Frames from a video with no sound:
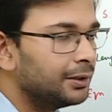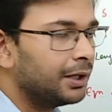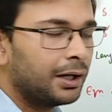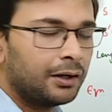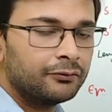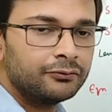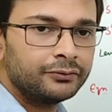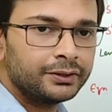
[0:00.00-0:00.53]

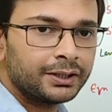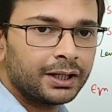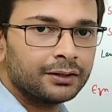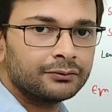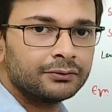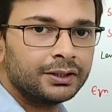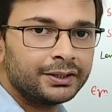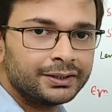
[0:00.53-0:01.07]
How do we
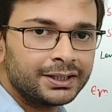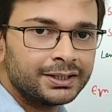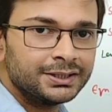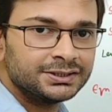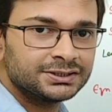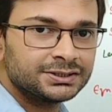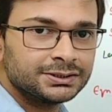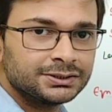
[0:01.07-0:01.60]
calculate the
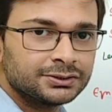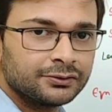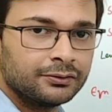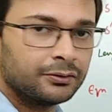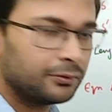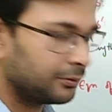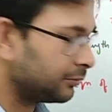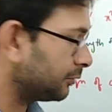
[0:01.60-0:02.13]
distance
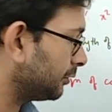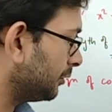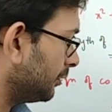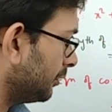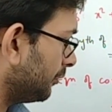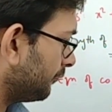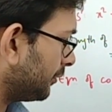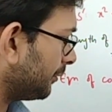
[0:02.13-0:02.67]

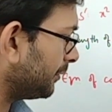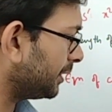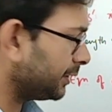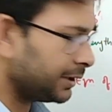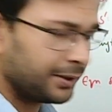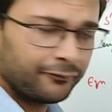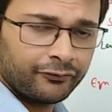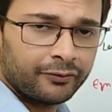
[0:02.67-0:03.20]
from
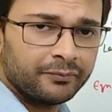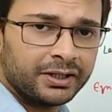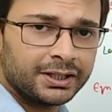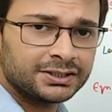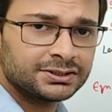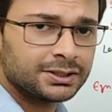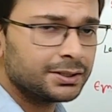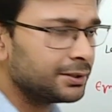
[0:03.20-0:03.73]
an
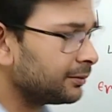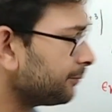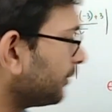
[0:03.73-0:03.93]
external